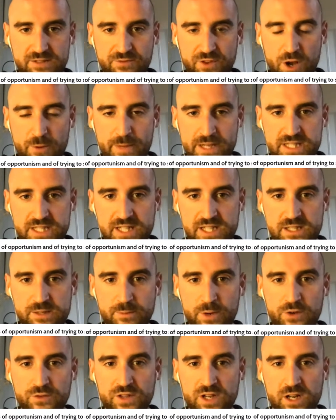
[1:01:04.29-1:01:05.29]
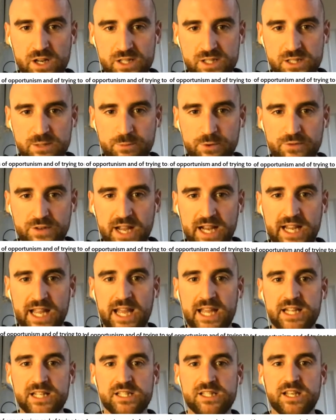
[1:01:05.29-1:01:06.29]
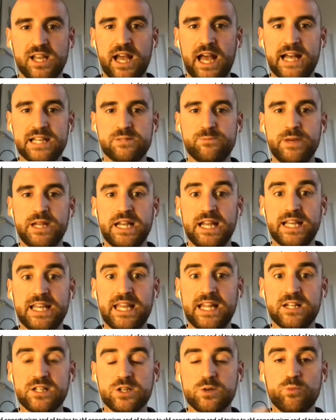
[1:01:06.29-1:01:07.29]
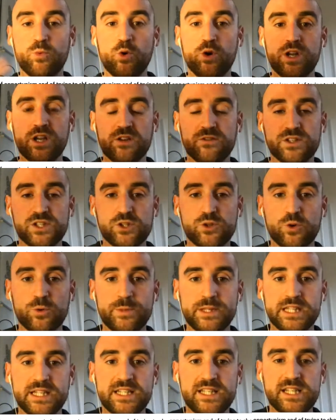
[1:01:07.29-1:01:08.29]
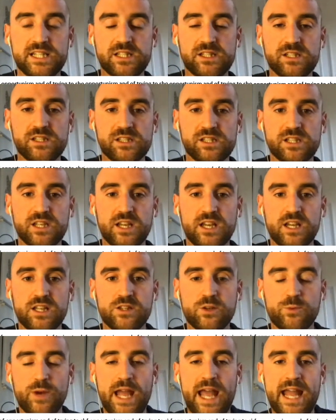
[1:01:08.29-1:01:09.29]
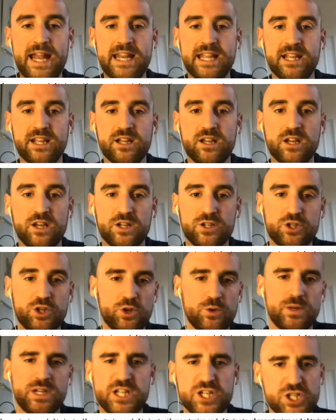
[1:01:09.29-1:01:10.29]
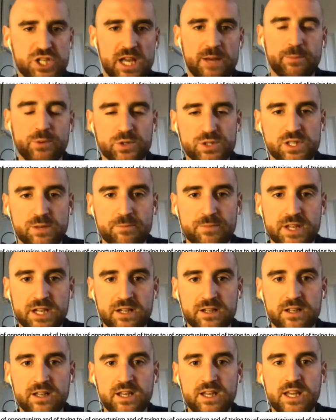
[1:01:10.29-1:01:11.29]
environmentalism over the last number of decades has been akin to warning of a storm in the distance that we're heading to in a ship or something,